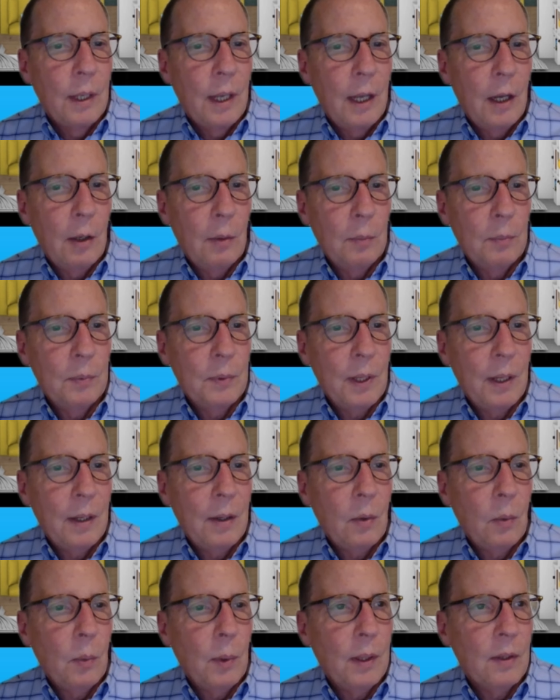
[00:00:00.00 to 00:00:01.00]
help
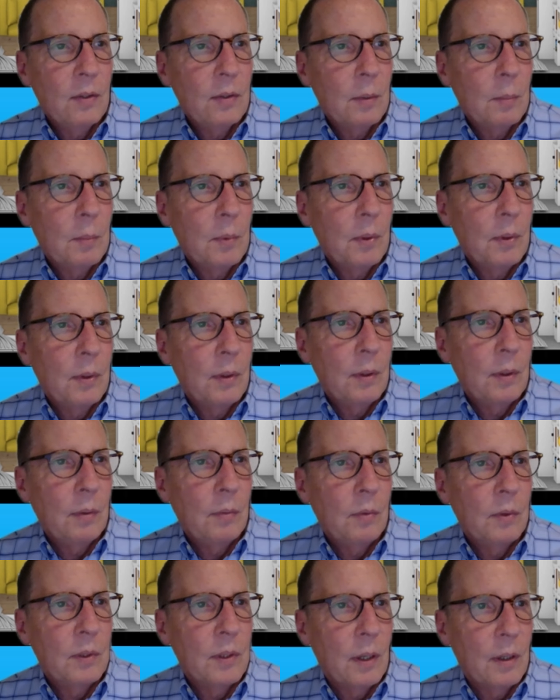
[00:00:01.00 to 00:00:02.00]
take away some of the
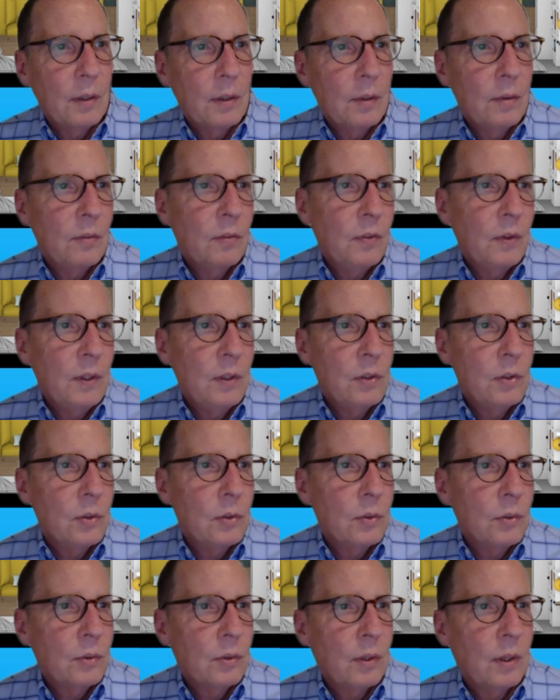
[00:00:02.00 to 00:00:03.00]
redundant
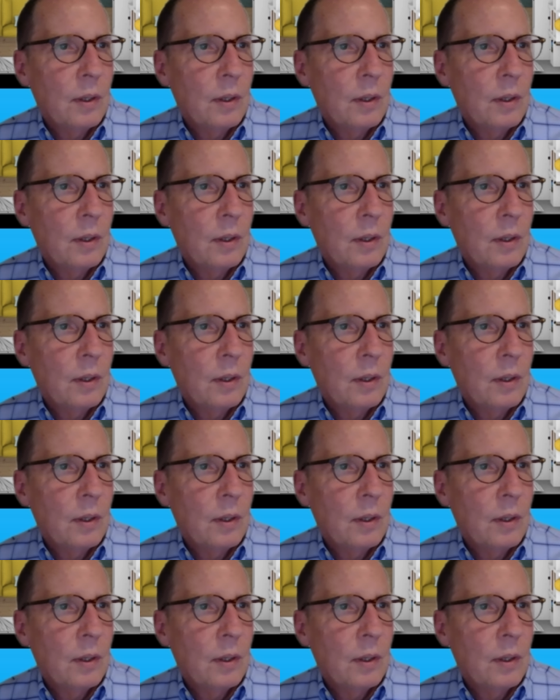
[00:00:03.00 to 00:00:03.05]
features